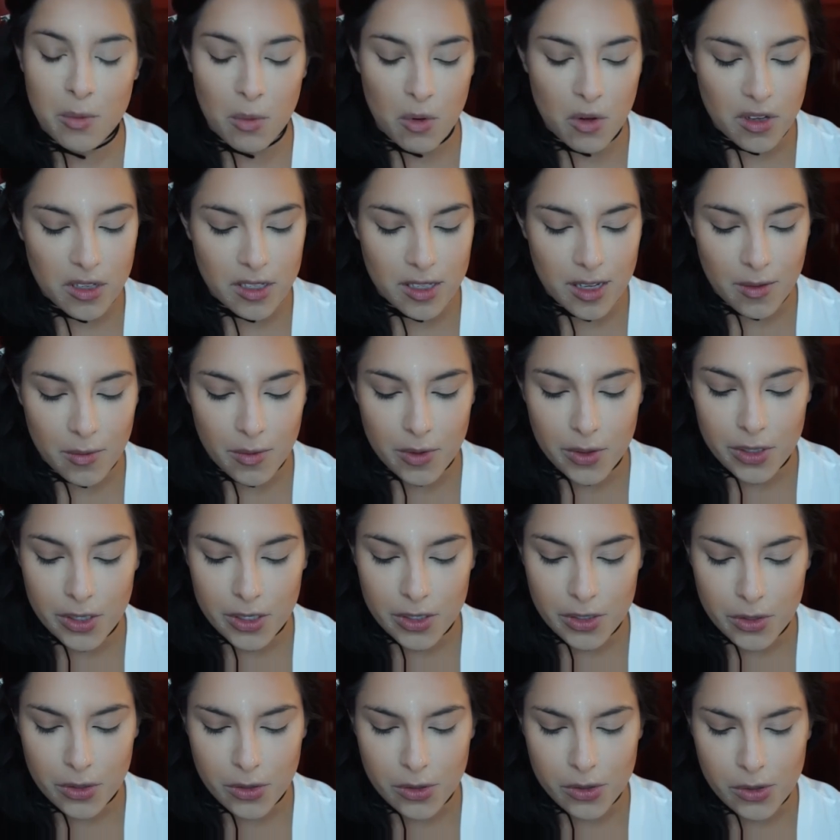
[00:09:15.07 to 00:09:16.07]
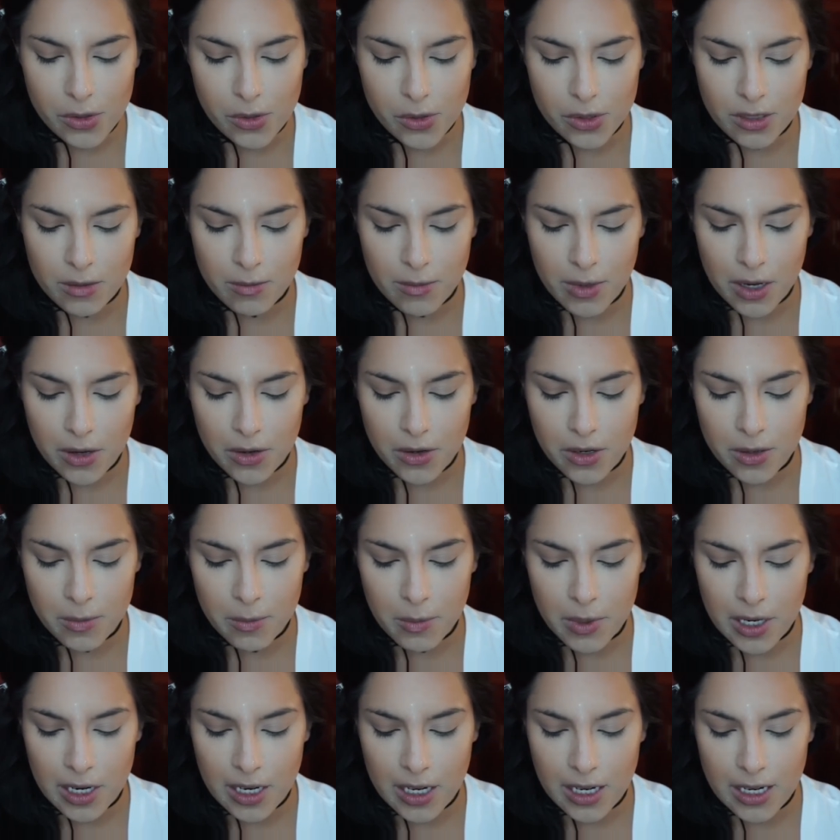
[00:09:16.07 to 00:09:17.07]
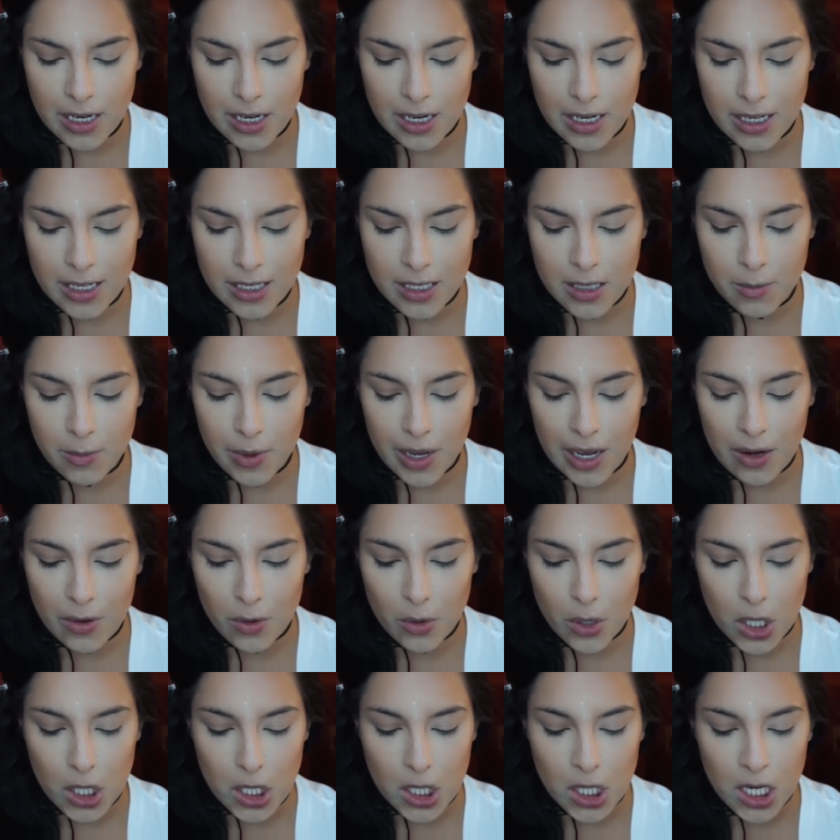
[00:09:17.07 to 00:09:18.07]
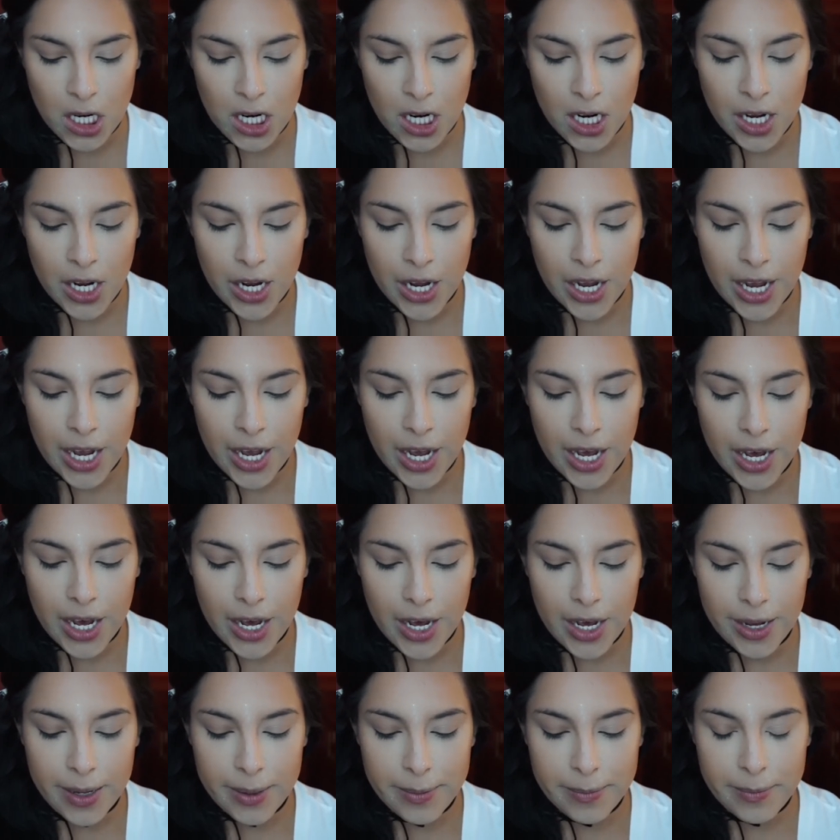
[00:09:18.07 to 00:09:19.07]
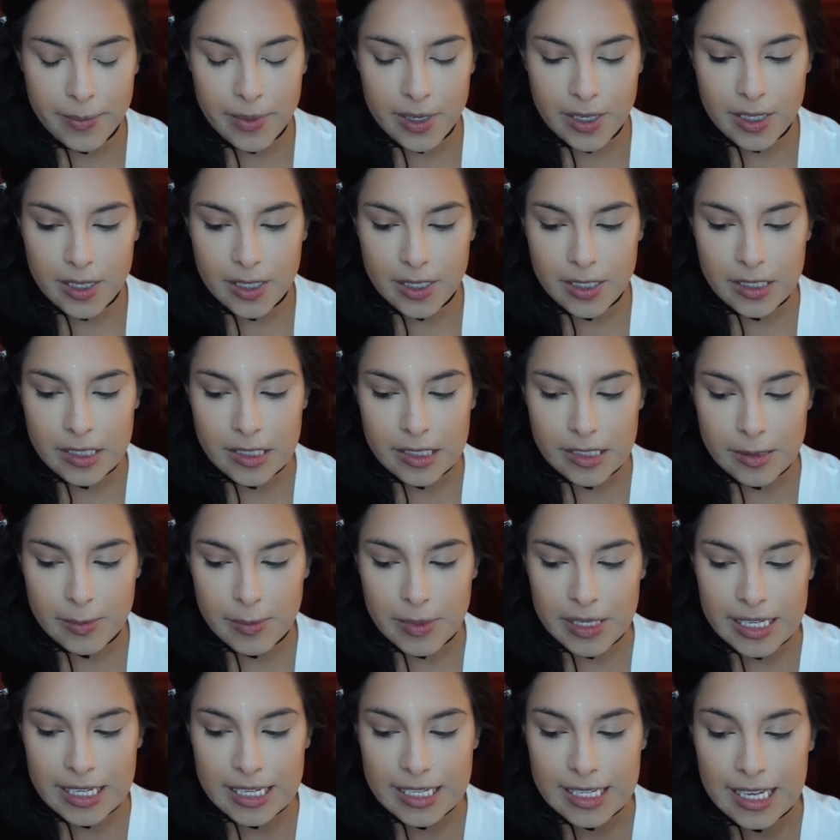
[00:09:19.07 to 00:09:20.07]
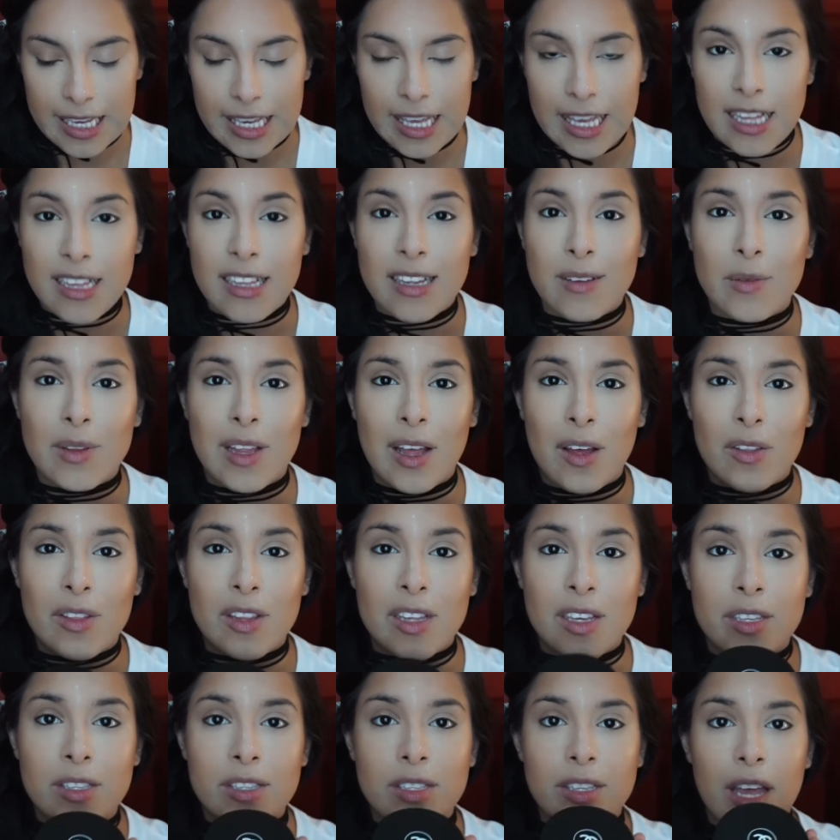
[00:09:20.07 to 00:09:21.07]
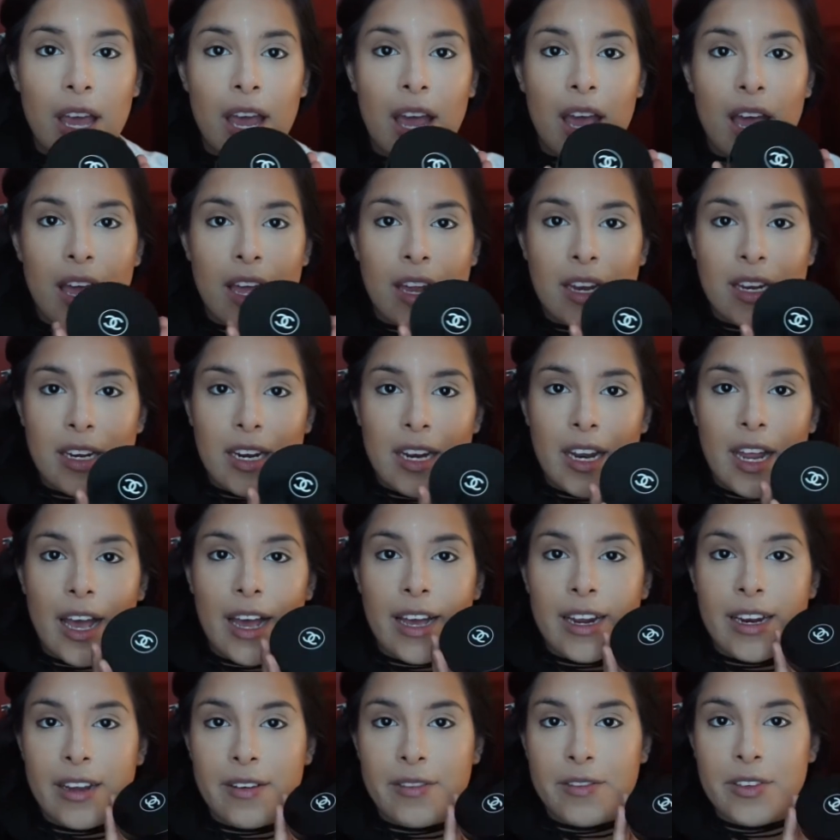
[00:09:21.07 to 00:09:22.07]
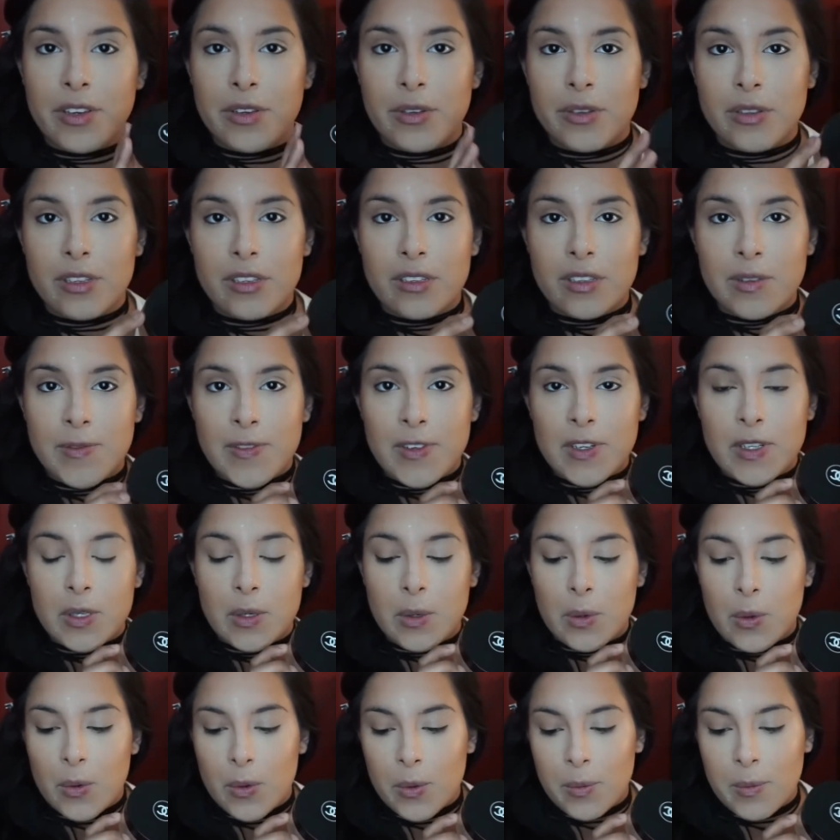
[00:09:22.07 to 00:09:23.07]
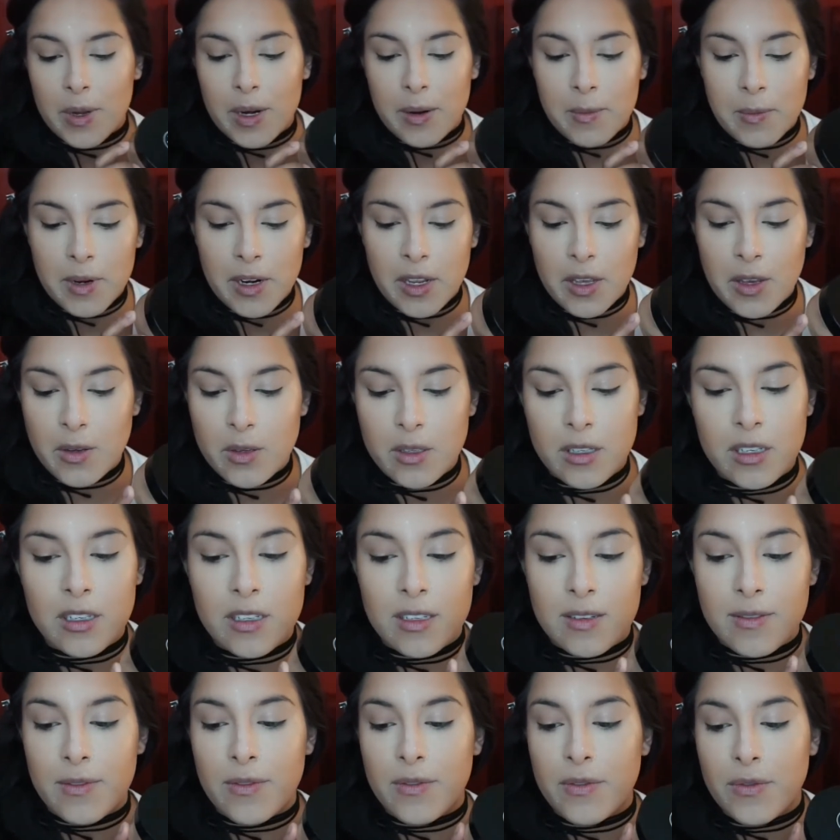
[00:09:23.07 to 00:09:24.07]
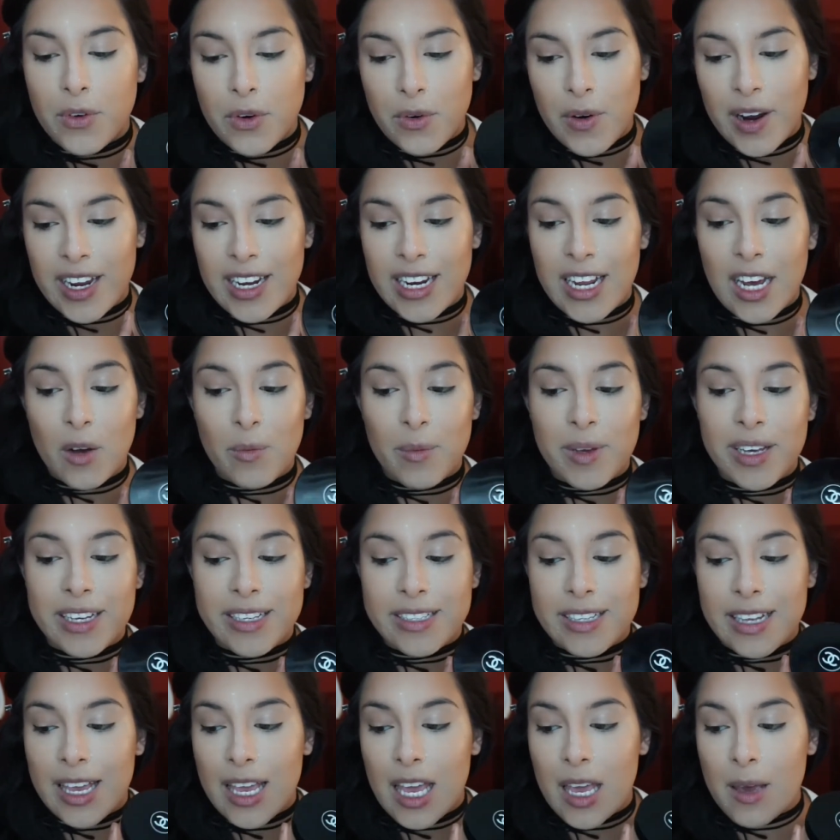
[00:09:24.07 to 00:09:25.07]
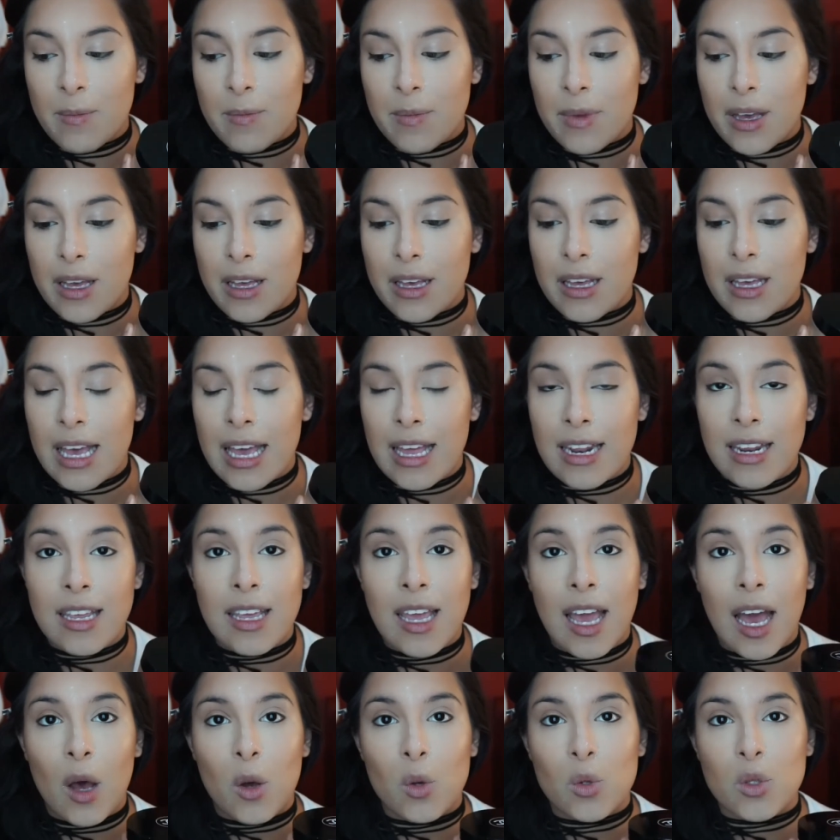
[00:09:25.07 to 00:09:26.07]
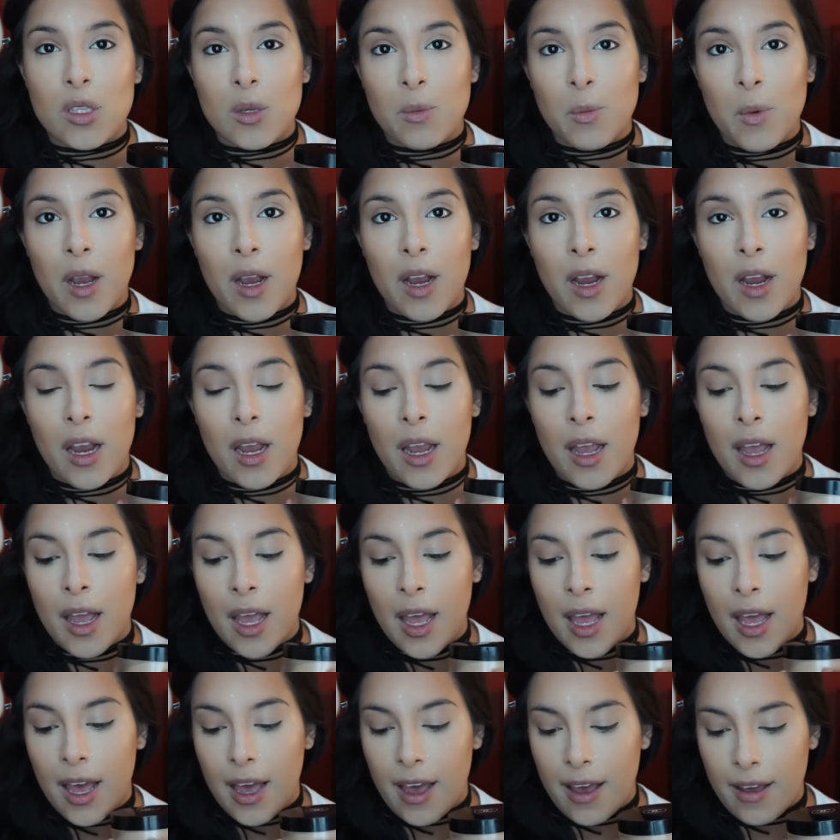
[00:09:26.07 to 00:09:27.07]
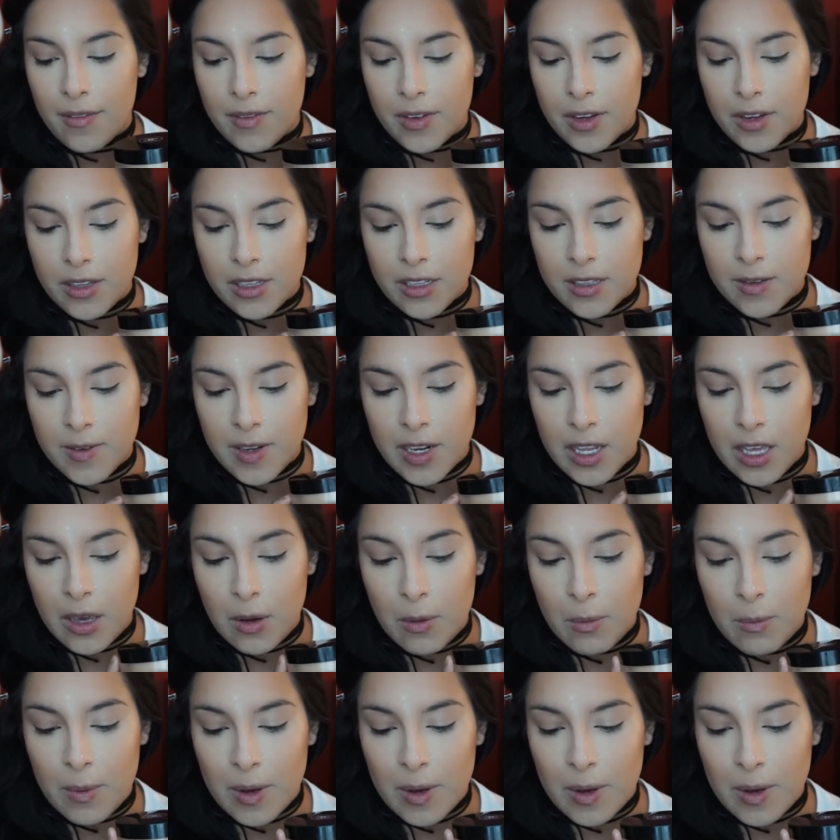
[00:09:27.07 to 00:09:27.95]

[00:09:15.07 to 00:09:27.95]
Well, it's not really a translucent powder, but it is a powder. Just because I can't live without this, and I never use this for school, but I'm going to use this for right now because I am heading out somewhere after this video.